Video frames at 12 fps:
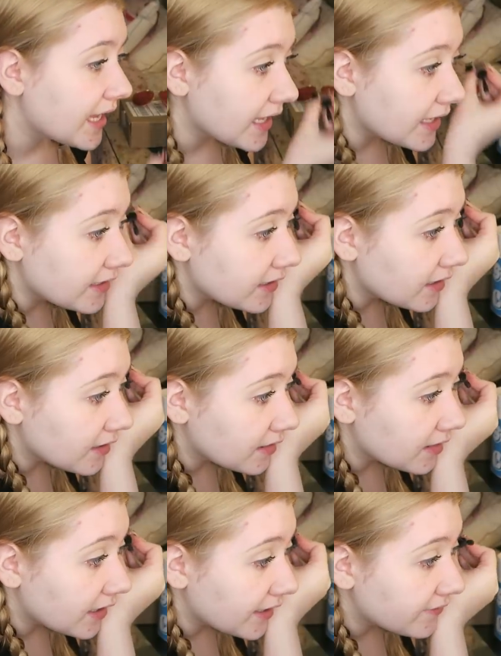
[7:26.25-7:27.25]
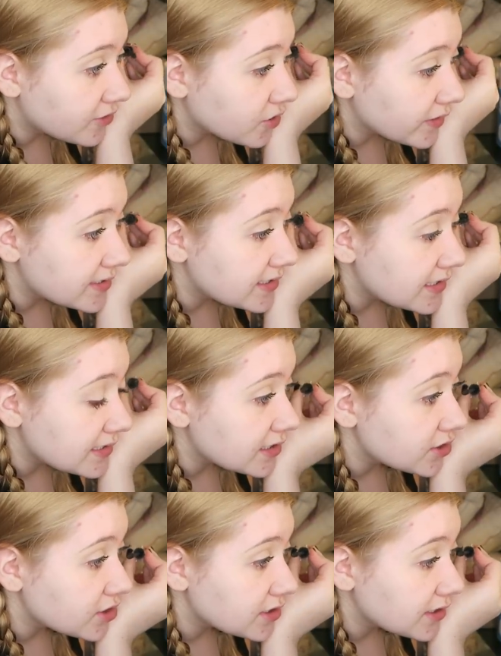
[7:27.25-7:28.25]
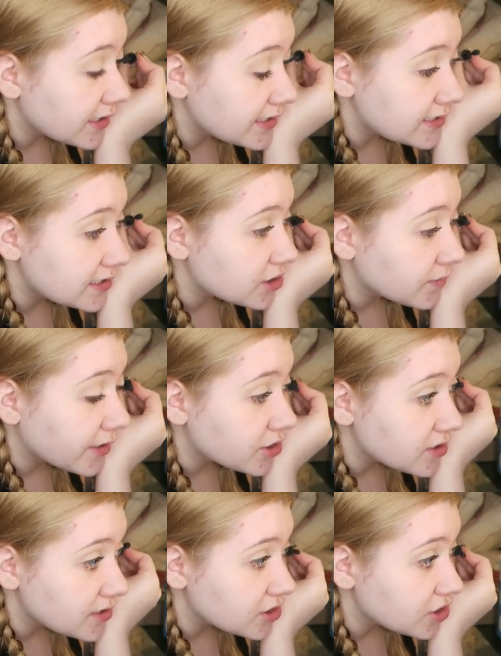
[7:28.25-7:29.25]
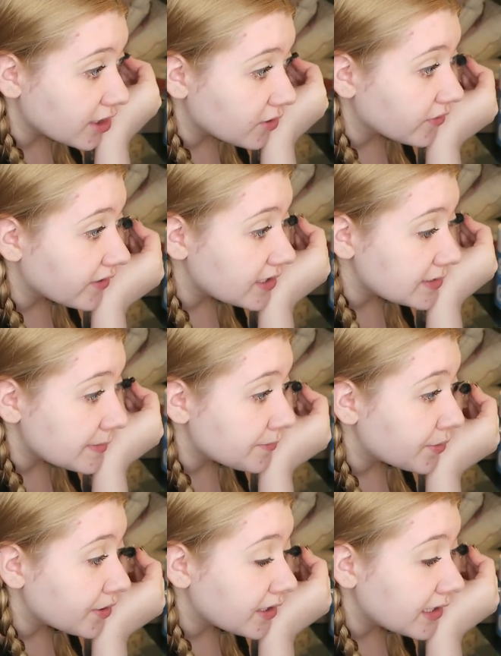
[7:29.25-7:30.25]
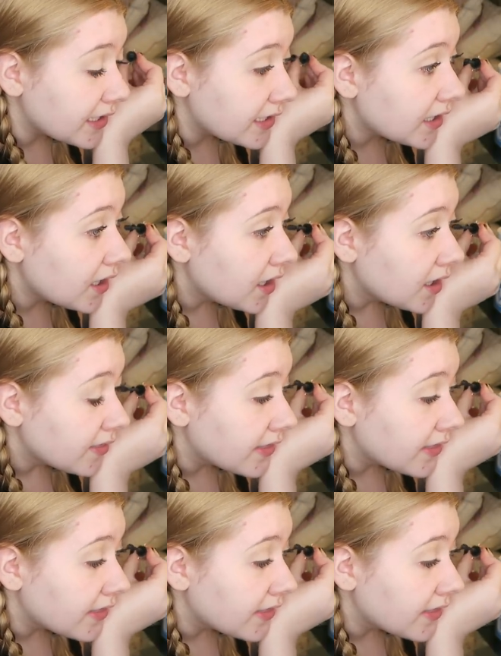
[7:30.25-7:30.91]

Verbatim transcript: and life choices and just like situations in general that he's been put in